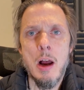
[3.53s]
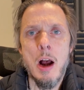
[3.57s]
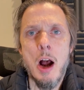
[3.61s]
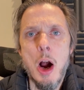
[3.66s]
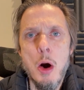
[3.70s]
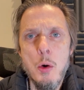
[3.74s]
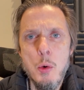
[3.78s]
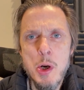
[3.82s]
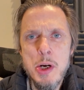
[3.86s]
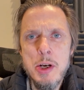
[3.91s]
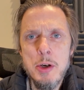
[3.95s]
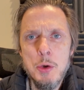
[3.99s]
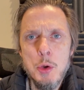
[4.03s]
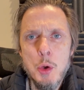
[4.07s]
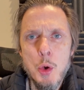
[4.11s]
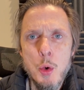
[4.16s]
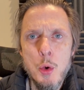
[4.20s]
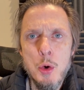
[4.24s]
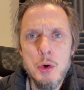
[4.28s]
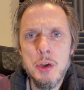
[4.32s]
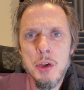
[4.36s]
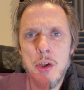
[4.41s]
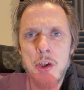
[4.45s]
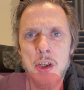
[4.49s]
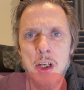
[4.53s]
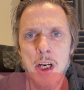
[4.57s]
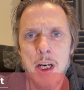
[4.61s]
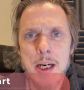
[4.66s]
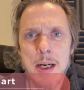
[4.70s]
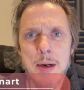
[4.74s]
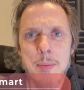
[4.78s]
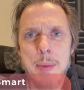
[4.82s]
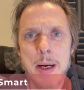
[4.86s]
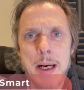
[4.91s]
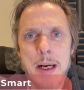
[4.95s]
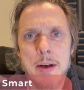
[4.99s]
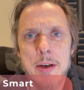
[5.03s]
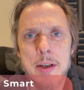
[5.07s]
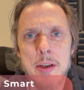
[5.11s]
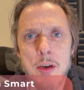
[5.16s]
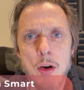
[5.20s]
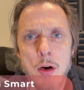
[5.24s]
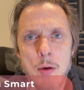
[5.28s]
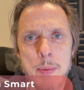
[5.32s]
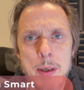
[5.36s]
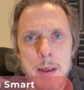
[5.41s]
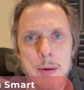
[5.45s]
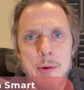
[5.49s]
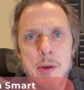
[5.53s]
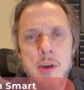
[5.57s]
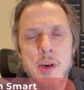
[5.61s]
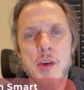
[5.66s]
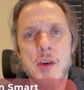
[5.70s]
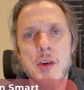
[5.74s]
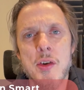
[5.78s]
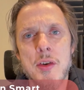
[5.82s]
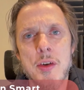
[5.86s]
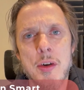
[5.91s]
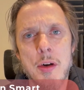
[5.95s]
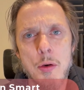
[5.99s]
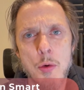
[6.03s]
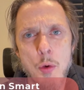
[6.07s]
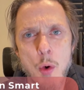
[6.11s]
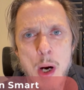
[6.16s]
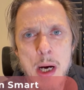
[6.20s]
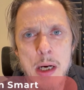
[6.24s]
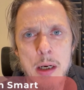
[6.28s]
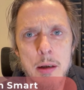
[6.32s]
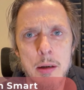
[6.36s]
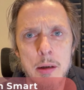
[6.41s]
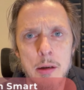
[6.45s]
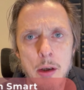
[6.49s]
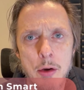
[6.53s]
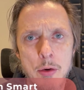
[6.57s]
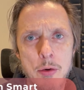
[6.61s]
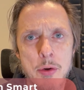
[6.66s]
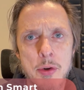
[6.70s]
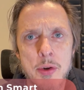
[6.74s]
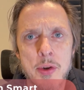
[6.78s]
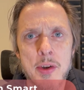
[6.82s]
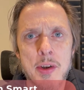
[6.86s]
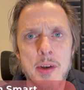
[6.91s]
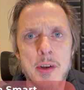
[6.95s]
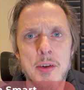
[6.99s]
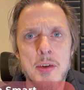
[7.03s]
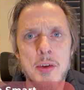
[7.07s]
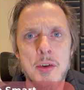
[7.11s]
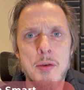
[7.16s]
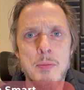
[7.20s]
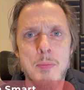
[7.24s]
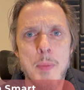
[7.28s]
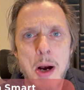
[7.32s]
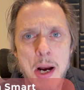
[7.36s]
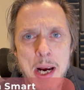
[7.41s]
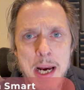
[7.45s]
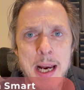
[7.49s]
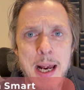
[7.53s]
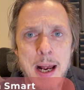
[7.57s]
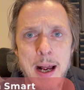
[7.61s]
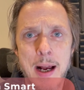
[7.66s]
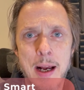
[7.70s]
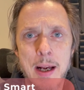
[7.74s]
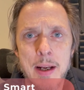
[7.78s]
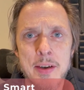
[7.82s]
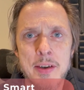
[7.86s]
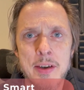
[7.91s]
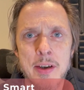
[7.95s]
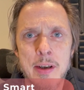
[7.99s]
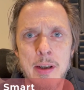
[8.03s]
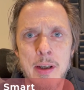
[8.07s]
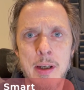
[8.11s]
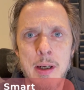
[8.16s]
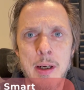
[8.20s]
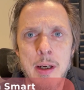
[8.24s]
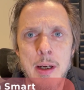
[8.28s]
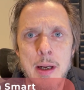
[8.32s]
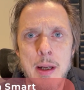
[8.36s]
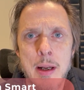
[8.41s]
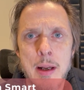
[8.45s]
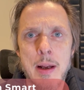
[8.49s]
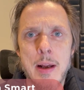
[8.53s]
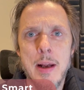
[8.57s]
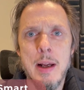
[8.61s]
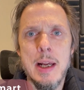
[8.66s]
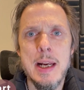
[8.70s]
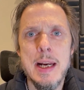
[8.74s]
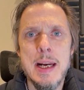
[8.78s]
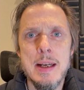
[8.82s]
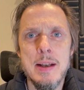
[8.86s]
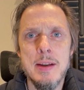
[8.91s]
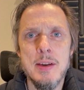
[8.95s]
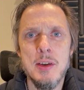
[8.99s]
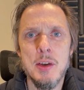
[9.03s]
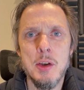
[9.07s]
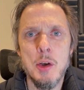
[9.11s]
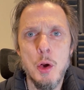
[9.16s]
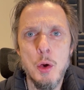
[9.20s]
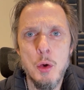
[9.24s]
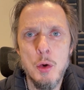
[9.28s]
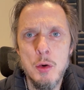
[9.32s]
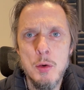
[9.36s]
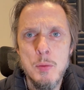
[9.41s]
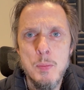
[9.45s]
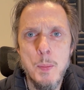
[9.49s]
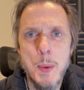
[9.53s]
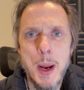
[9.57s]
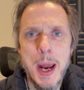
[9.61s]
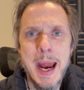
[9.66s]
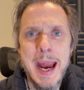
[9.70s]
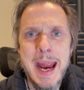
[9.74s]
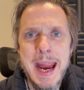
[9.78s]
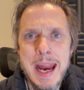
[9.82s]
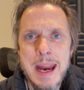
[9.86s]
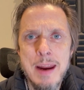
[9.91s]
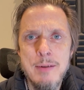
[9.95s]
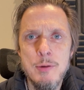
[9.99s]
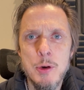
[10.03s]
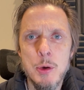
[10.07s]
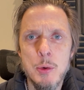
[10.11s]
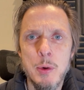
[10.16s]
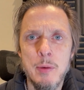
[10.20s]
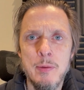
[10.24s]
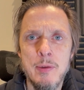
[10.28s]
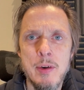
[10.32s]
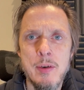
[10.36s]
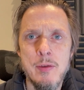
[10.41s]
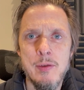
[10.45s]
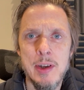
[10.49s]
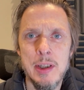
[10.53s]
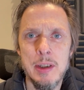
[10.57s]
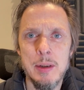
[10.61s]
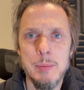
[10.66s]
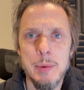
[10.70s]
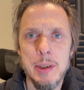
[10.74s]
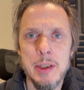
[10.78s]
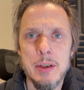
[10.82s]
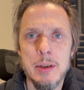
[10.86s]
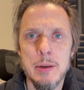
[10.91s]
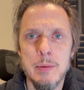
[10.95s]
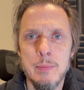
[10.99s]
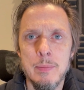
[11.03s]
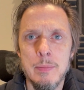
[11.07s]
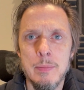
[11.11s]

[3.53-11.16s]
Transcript: I want to talk today about a topic which is quite close to my heart. It's called behavior driven development.